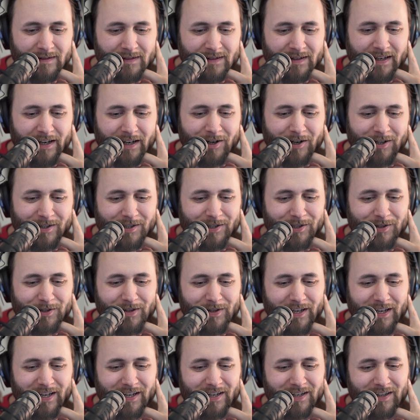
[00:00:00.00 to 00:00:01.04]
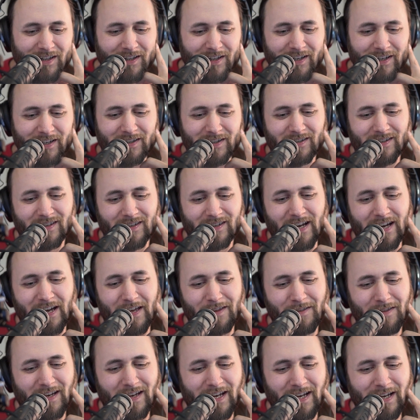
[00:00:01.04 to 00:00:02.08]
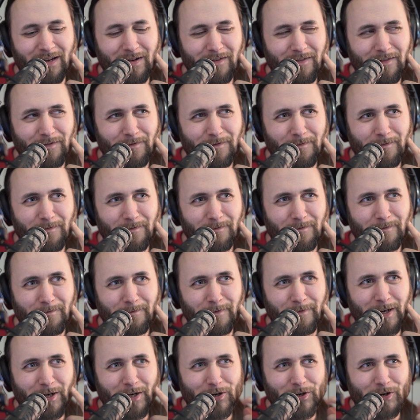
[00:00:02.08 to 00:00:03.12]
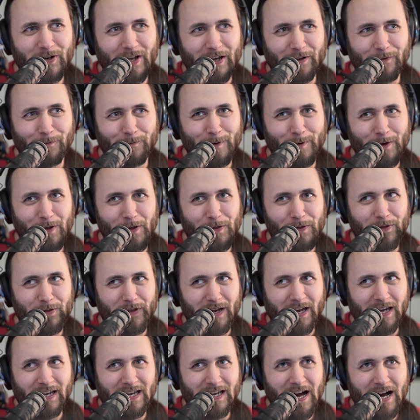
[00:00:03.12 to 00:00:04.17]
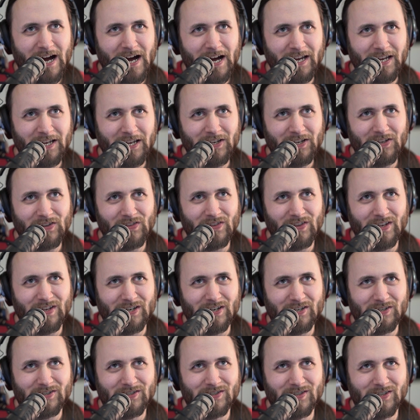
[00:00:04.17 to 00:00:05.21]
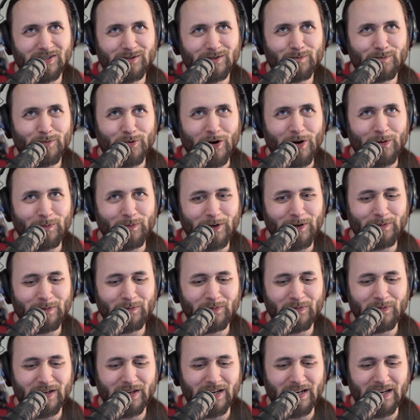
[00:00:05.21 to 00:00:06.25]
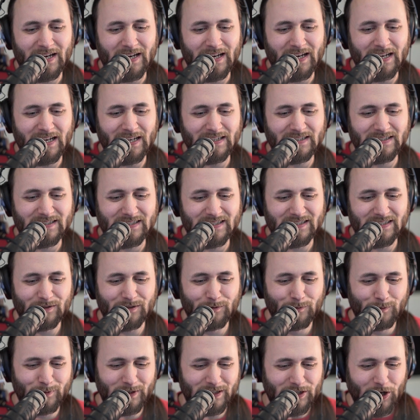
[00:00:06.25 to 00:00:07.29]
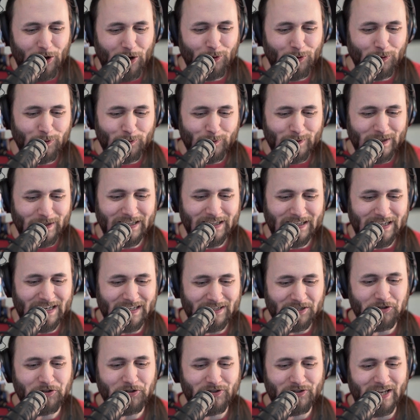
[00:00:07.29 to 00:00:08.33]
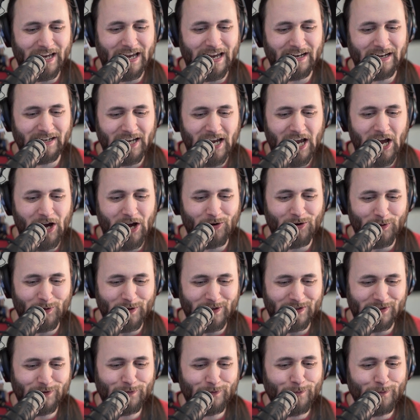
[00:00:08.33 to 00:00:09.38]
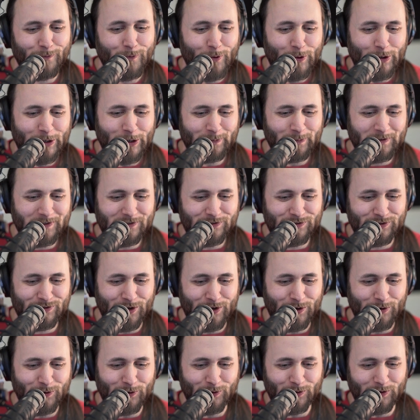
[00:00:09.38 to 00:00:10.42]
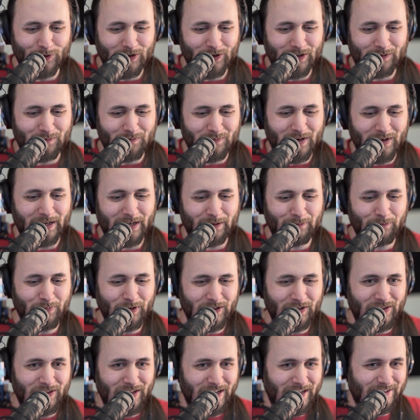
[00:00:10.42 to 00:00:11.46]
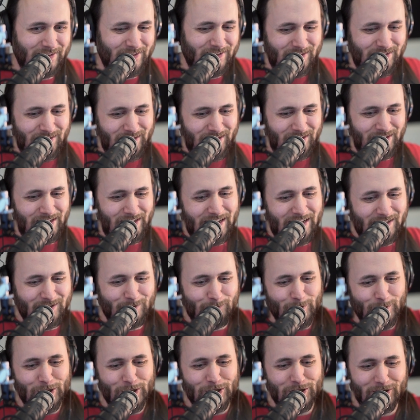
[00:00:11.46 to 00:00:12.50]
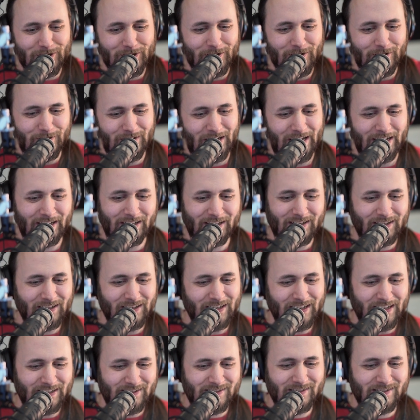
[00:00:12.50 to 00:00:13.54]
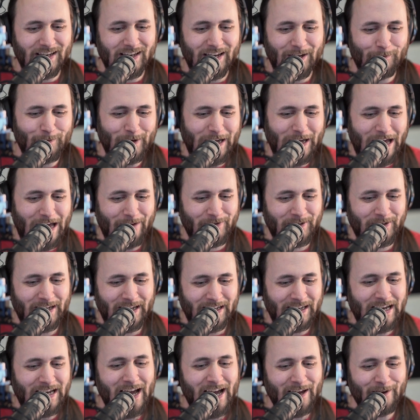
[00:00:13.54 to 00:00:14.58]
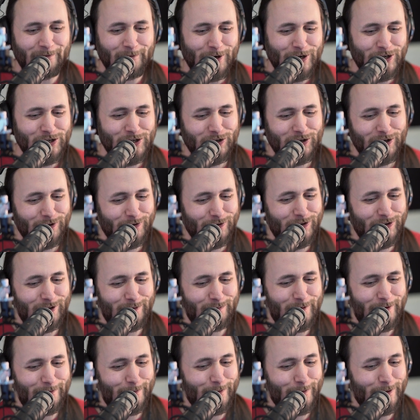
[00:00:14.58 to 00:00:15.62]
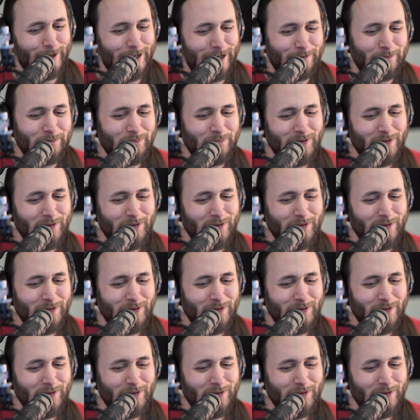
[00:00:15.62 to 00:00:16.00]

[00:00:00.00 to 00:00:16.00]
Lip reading: Yeah, also there, like, I figure that with AI, there's this problem that we don't really understand how it's formed. So it might be that the next version, or like, let's say we have an AI version of Cinema4D,